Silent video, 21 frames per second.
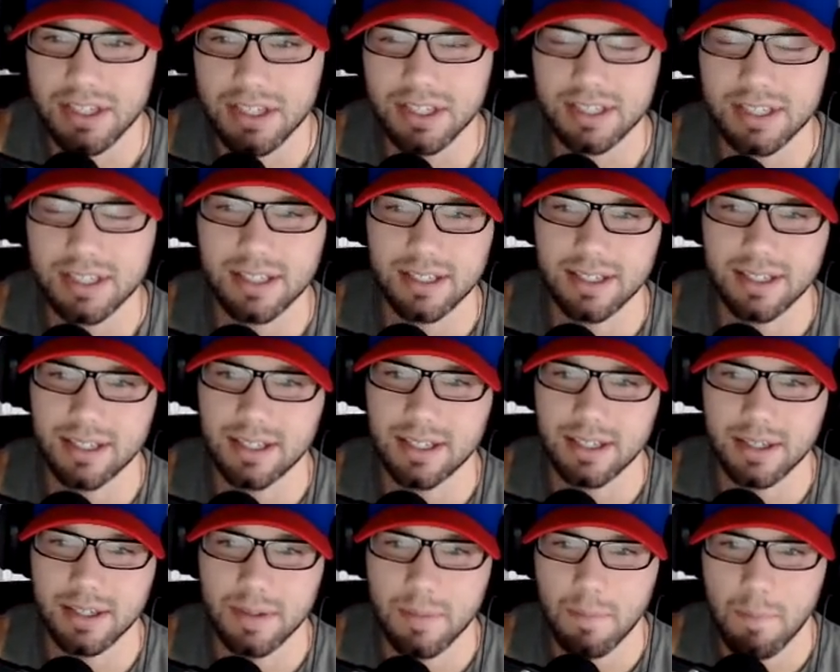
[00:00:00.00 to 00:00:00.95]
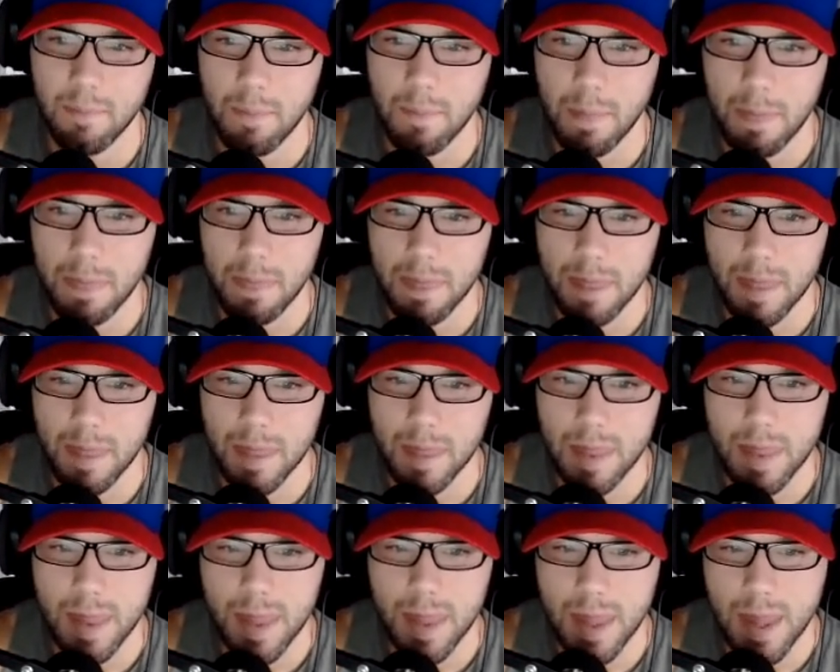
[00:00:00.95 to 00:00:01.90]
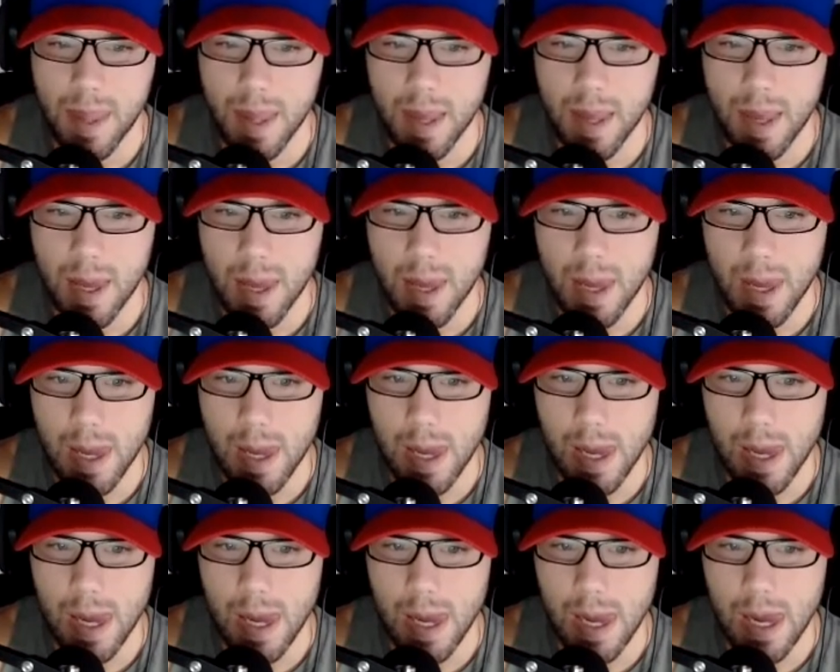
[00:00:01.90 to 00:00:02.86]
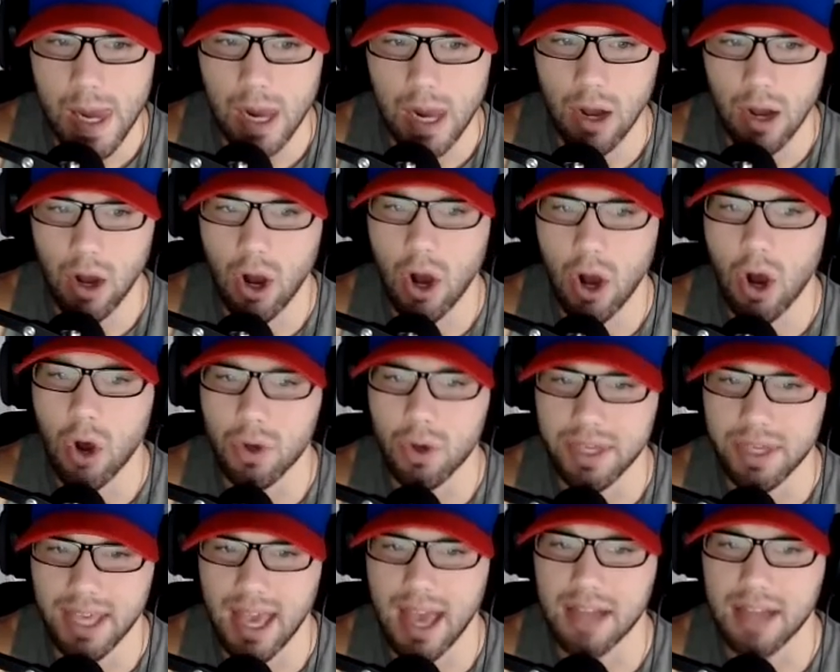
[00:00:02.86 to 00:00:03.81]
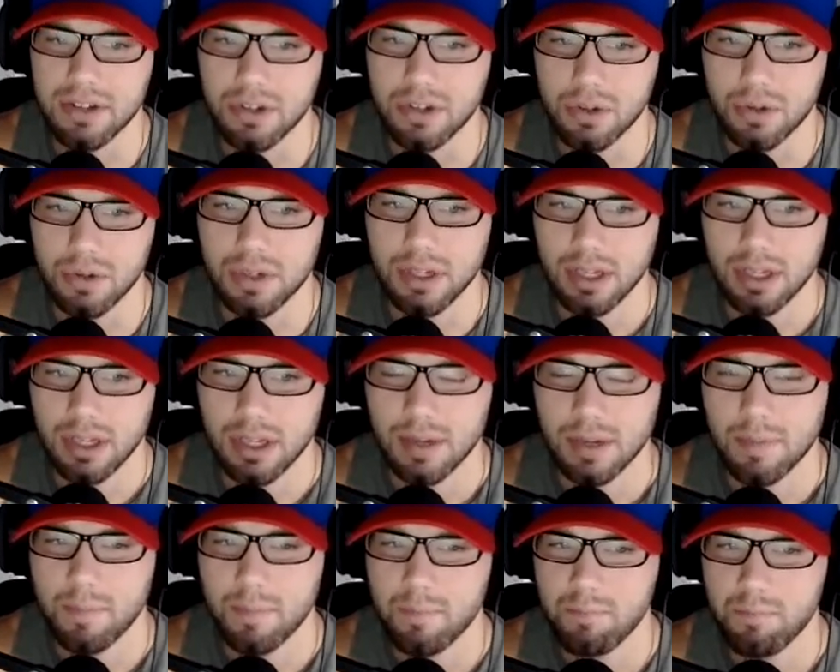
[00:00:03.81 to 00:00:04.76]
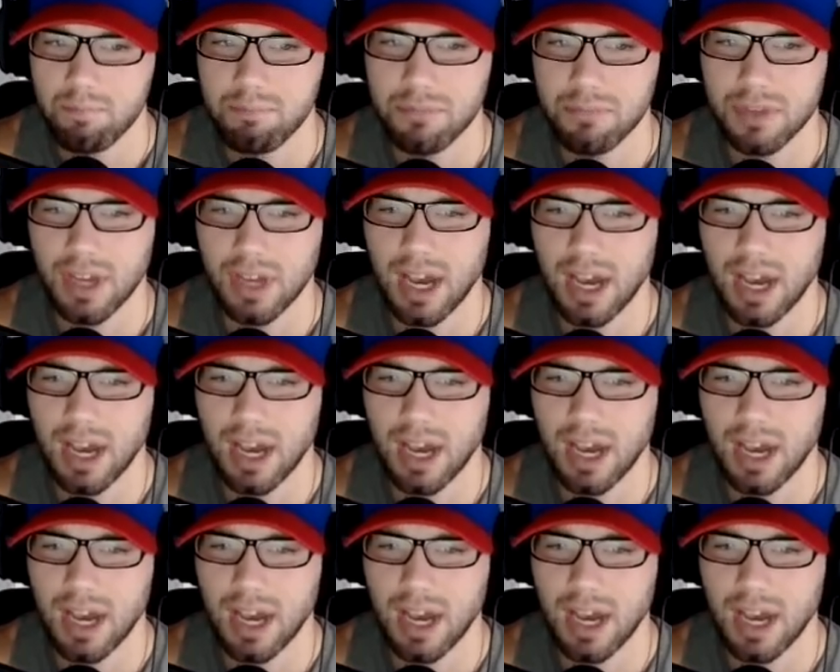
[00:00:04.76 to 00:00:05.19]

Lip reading: VanValkenburg have a little Drew Ott in him? Not quite as spectacular, but has a little Drew Ott in him.